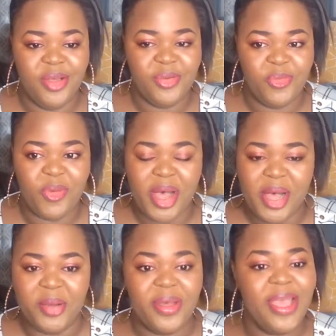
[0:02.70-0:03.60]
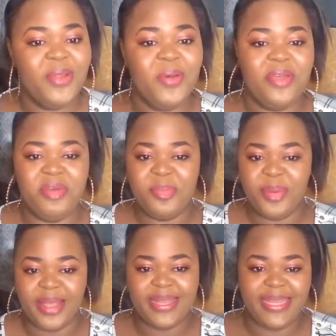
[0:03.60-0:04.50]
Wow. Hello,
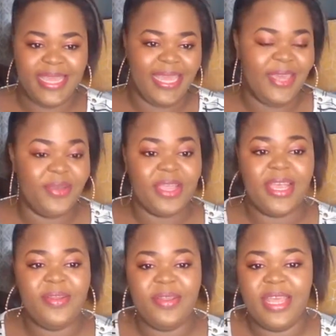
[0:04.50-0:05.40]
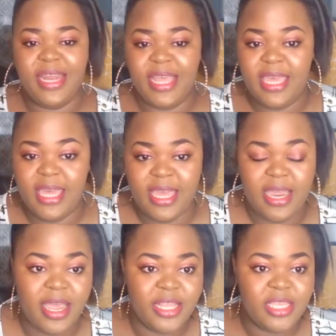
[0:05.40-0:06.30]
everybody. Your girl Onana here,
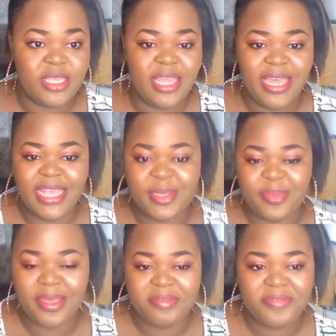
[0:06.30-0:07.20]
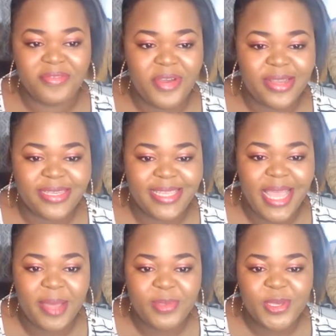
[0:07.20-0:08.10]
and today is my first
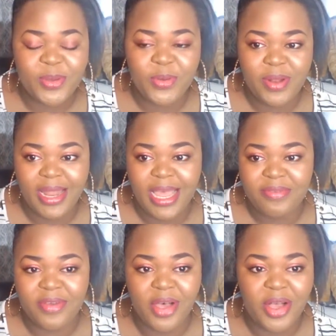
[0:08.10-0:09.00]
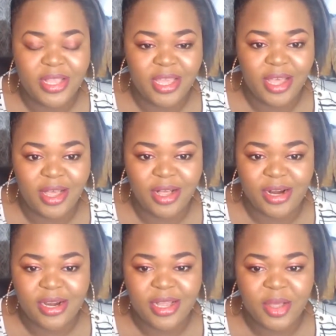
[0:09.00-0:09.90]
time to go live on
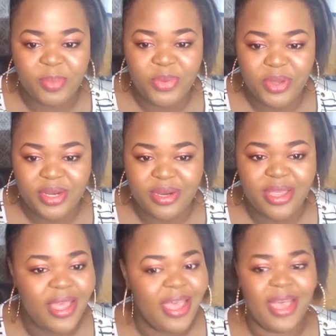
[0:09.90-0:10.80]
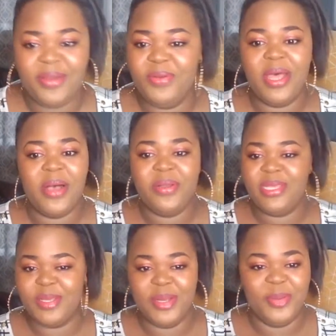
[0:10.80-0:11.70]
our computer. I don't know how this is
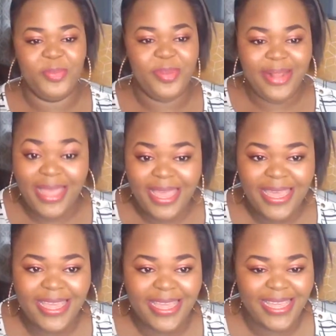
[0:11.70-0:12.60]
going to play.